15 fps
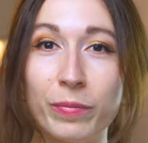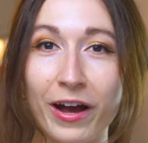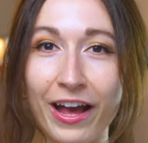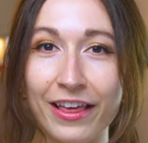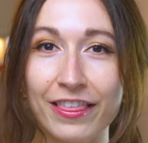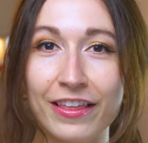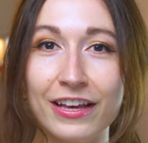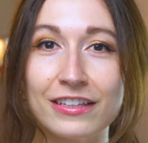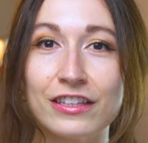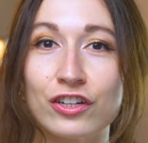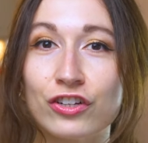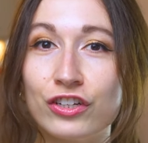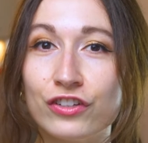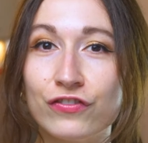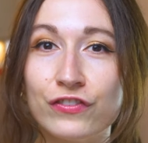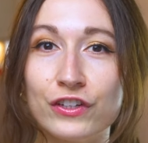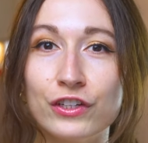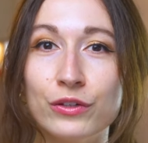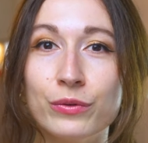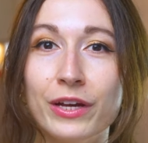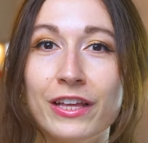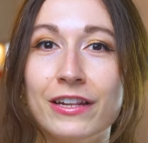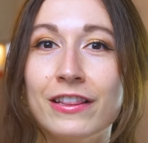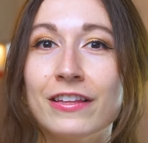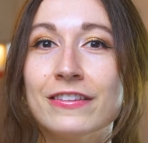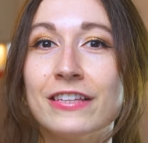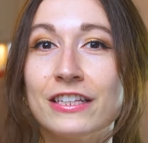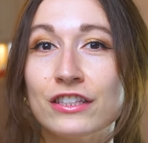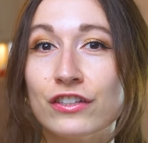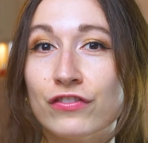buy things that are good for you in the
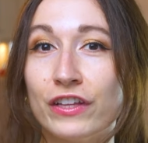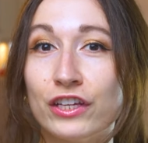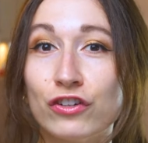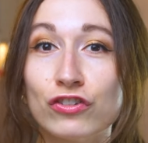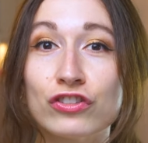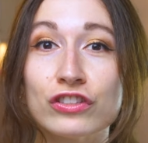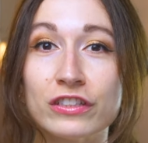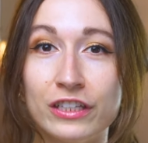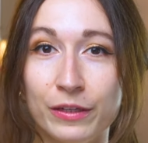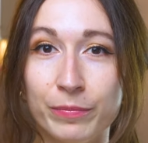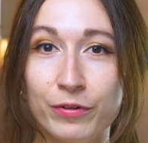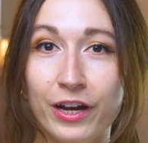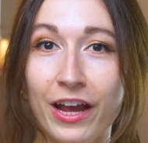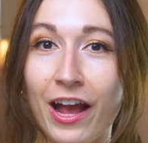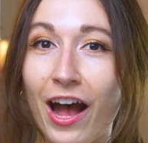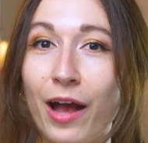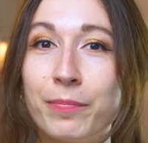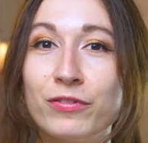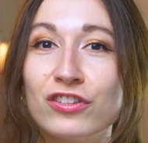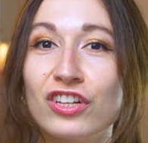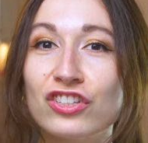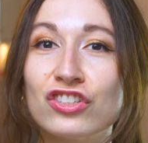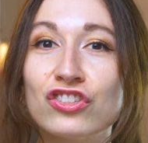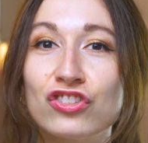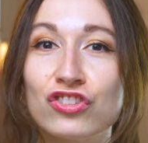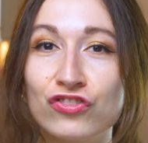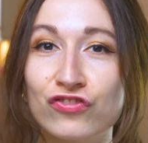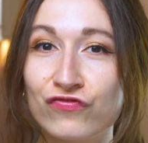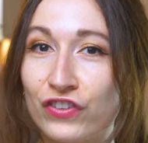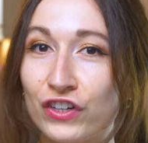sense of like your sleep, right? I'm such
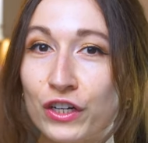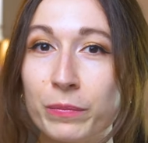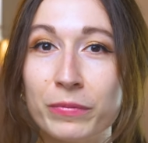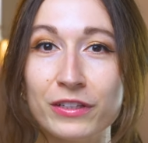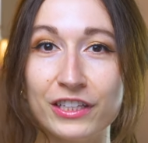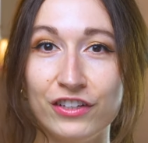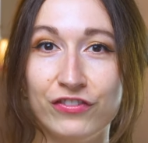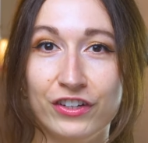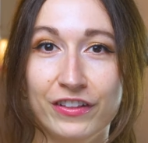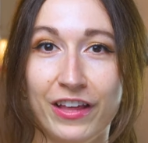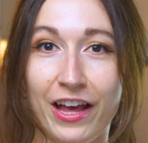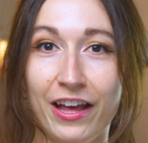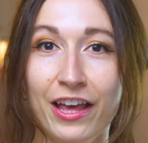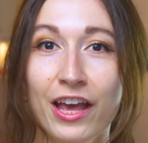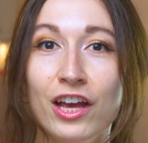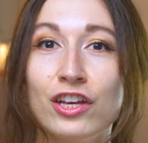a firm believer in that.